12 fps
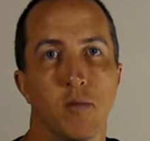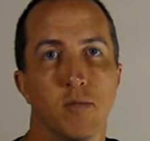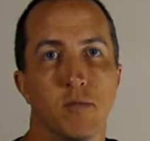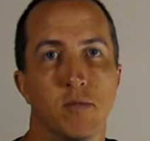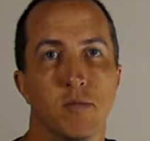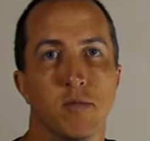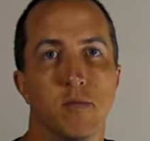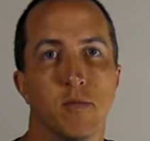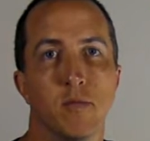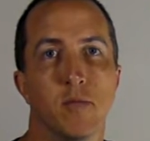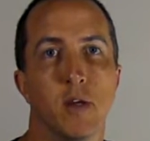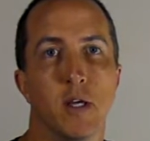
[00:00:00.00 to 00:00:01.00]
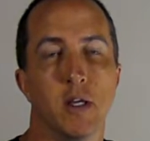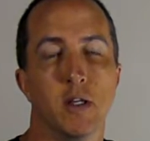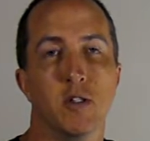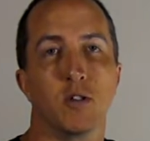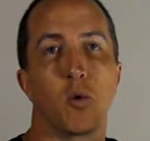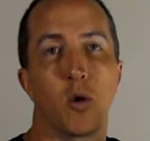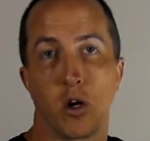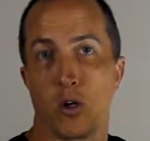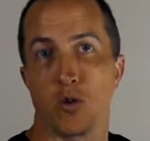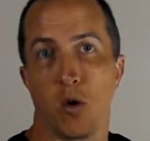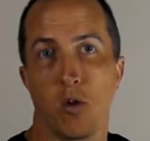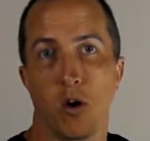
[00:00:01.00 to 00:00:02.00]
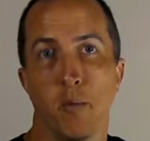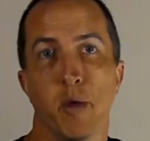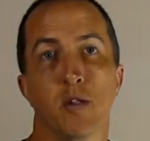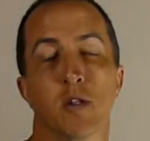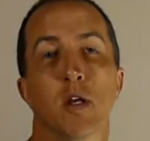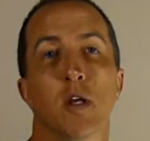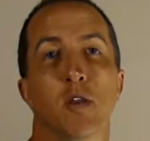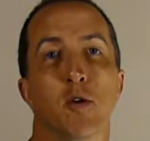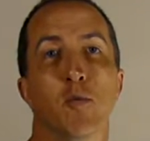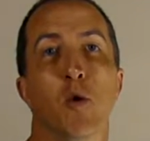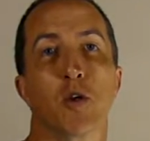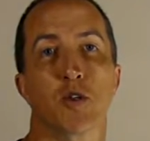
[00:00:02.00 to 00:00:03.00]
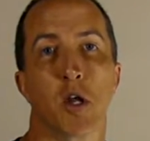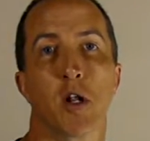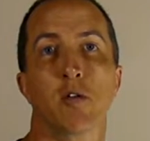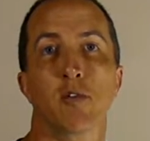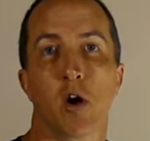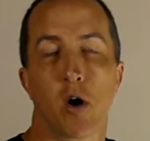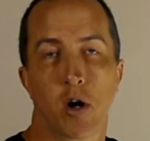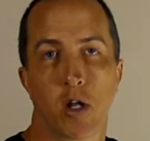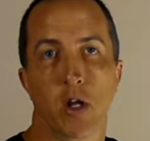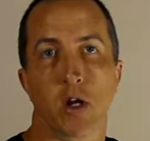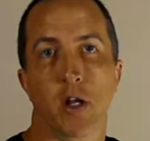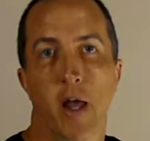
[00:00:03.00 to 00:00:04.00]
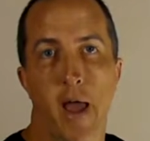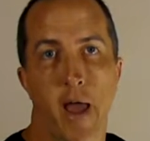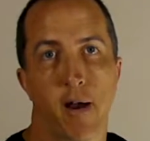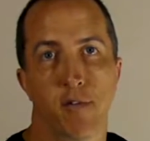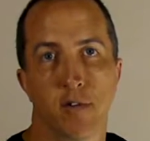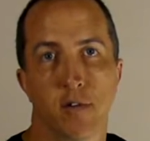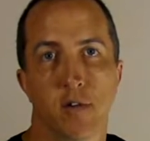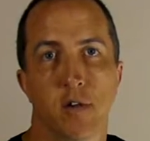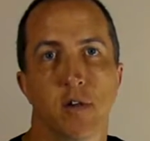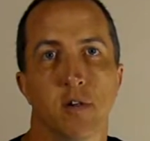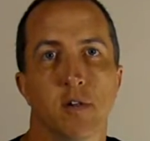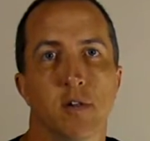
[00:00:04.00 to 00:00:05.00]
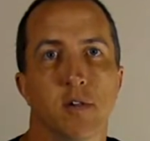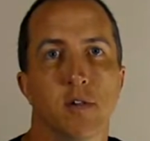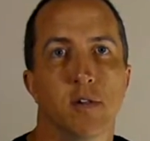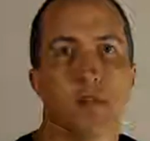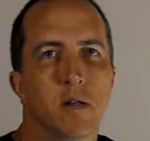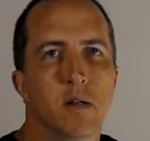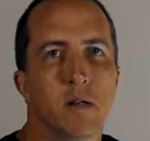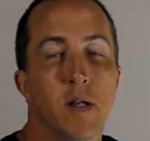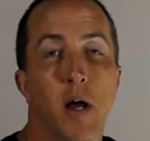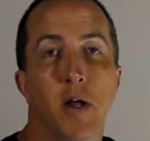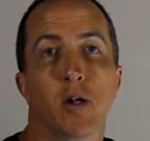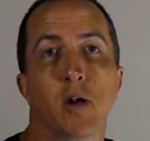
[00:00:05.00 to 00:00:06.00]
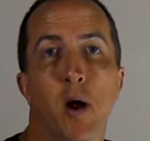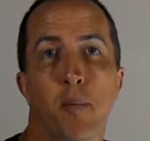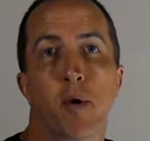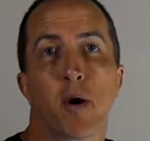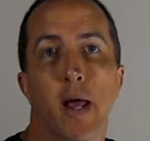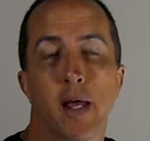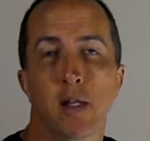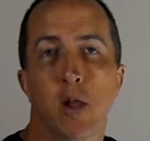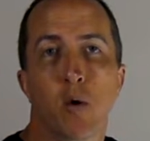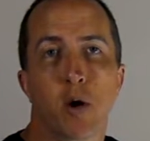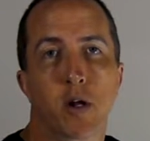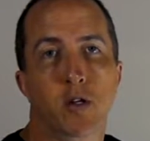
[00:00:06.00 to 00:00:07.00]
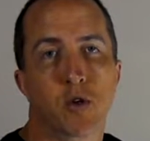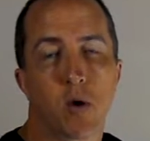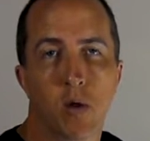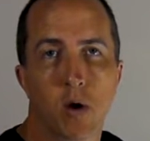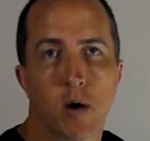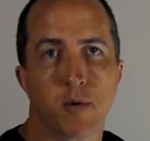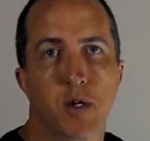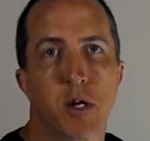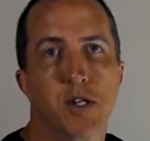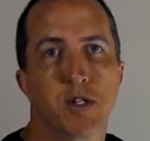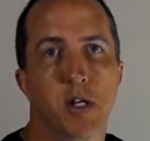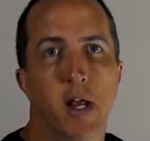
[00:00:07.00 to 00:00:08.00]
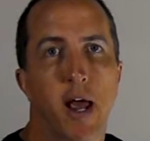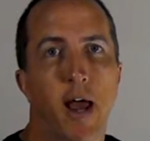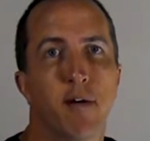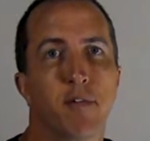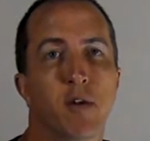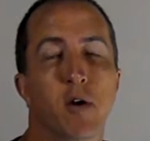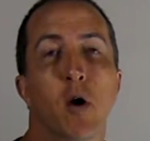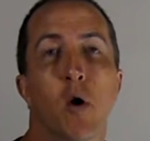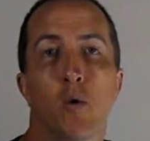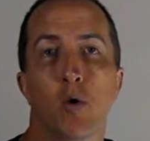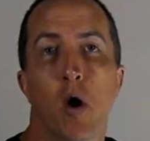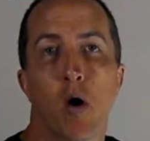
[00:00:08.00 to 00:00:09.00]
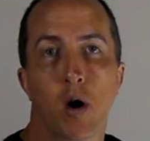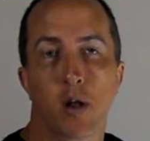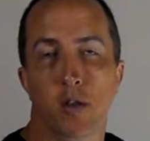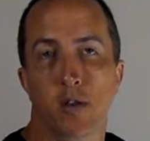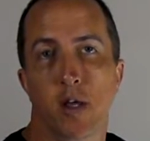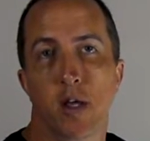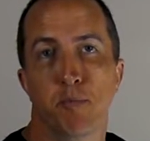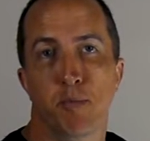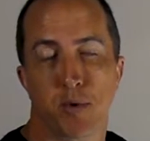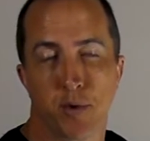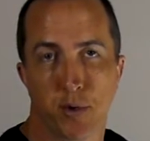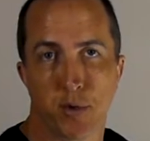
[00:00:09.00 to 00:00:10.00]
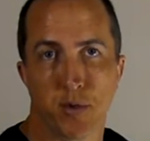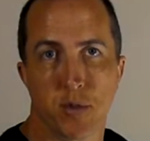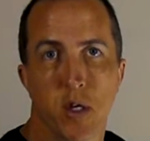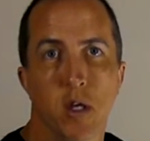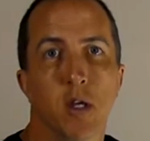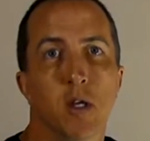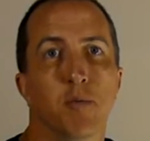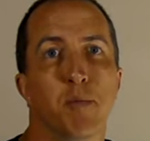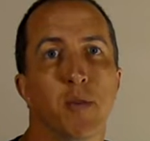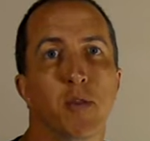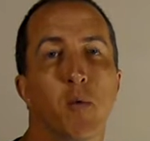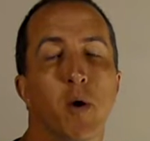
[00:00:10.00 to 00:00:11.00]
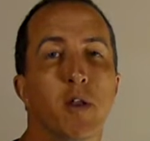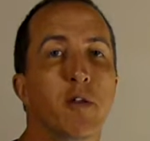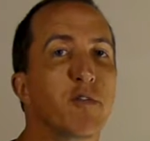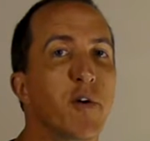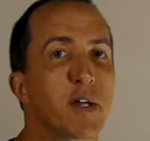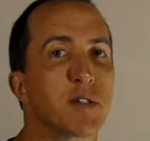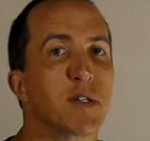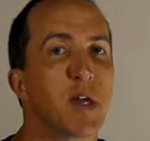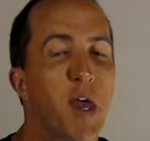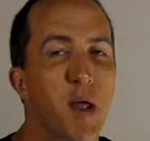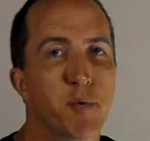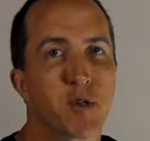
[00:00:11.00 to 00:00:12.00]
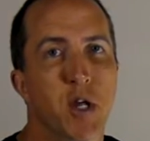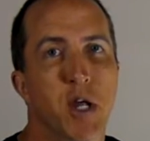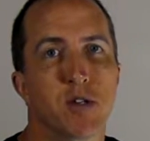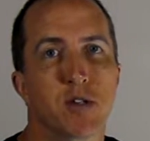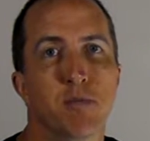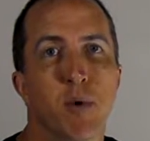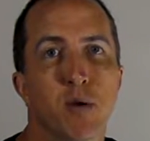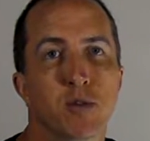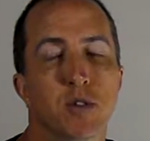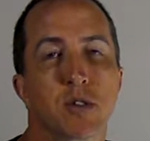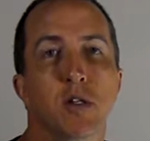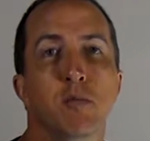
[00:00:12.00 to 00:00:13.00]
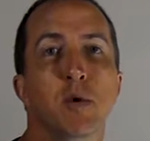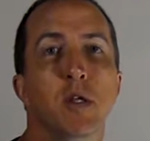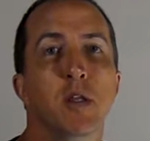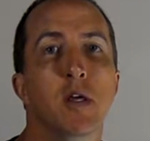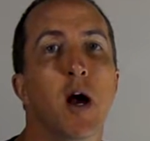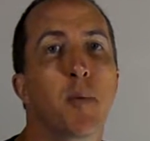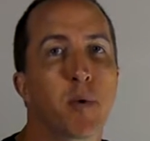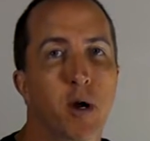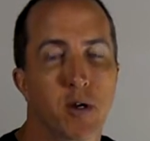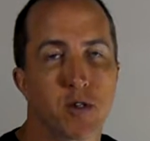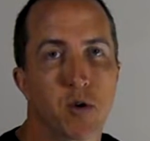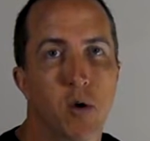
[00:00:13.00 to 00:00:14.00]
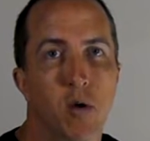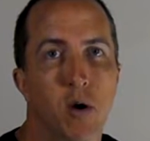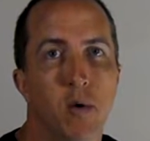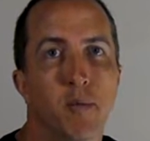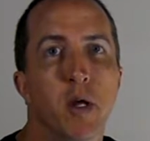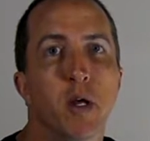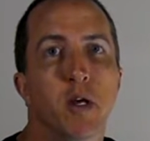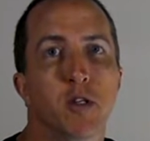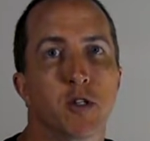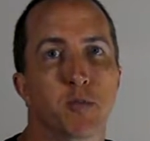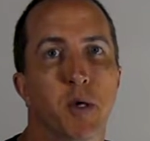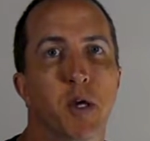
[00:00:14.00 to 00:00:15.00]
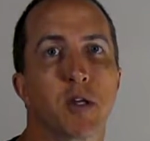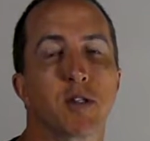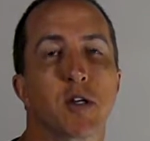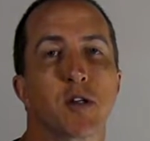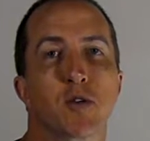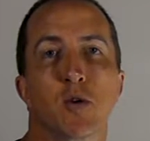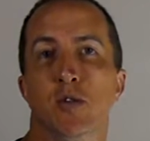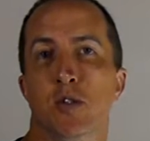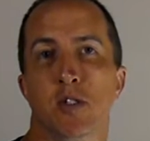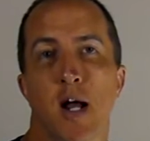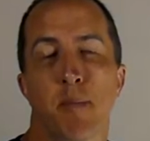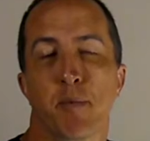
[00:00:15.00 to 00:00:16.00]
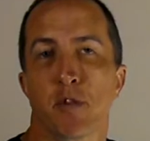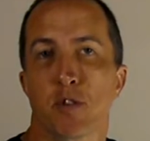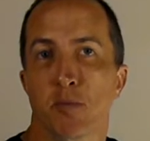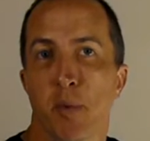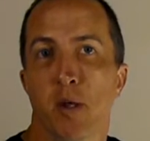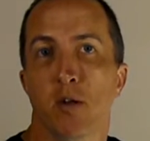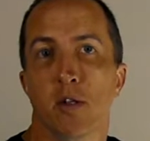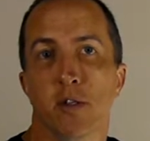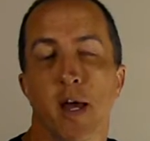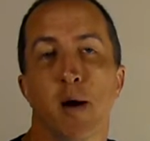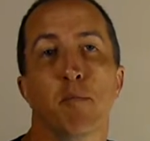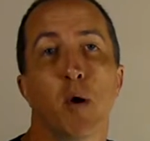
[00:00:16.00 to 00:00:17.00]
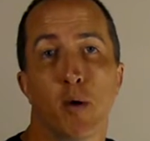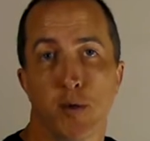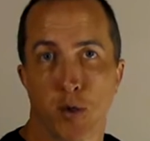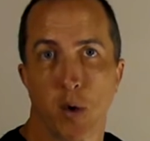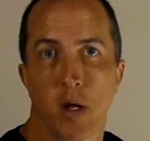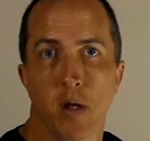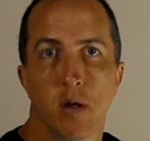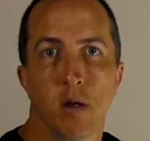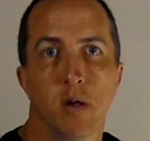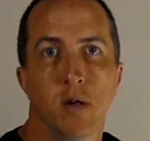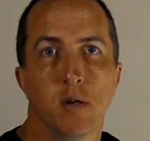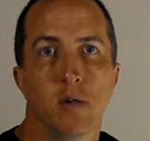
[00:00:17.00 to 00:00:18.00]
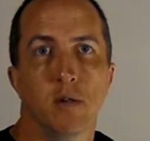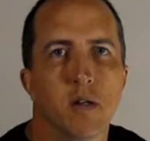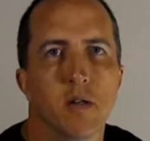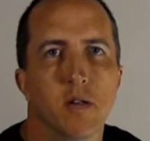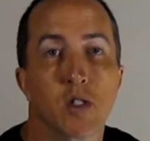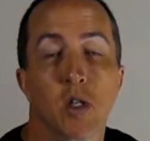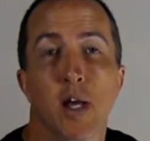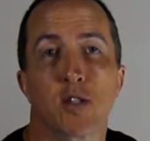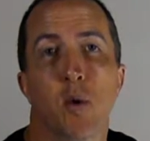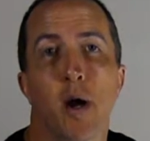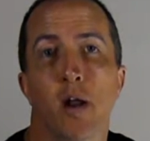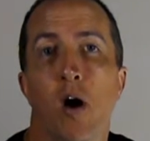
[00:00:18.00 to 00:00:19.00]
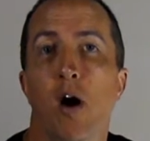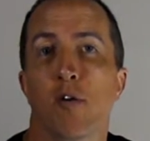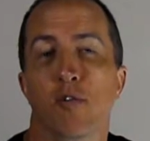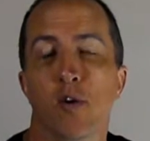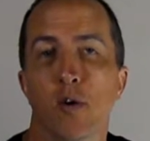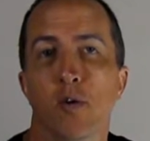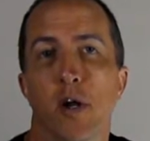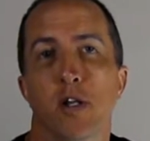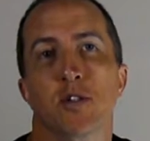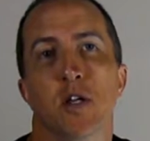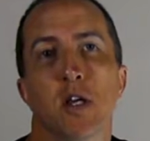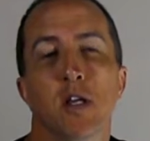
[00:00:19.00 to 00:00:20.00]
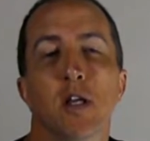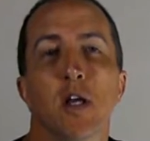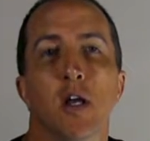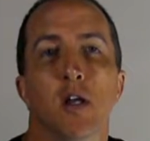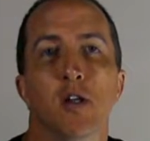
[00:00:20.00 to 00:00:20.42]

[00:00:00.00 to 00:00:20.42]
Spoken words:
arm is, or your control arm is, the more gentle of an arc you're going to have. Now, your upper and lower control arms are each going to have their own arc that they produce, but the one that affects the camber change the most is going to be the upper control arm, just because it controls the top of the spindle at that ball joint. So that's why in off-road racing,